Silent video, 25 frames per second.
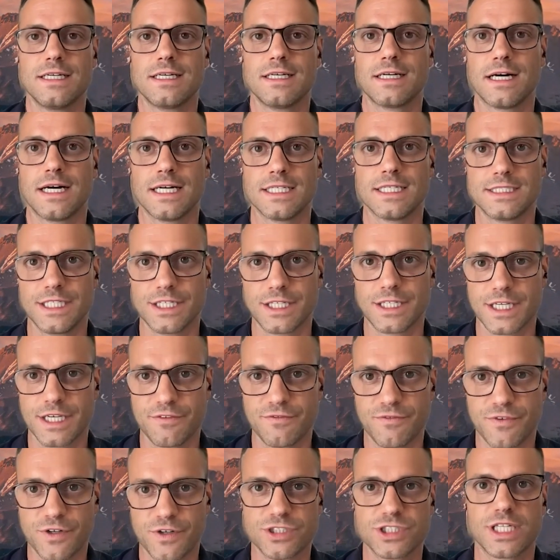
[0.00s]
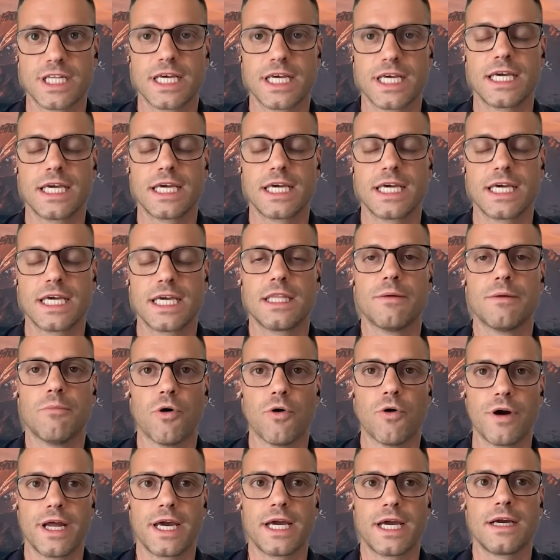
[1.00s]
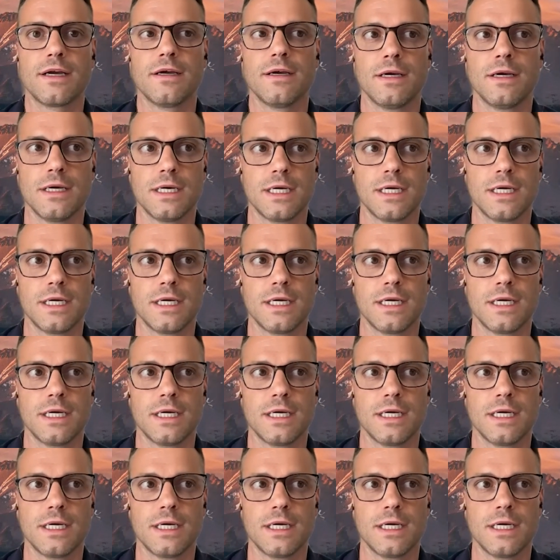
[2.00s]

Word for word: ideally first thing in the morning.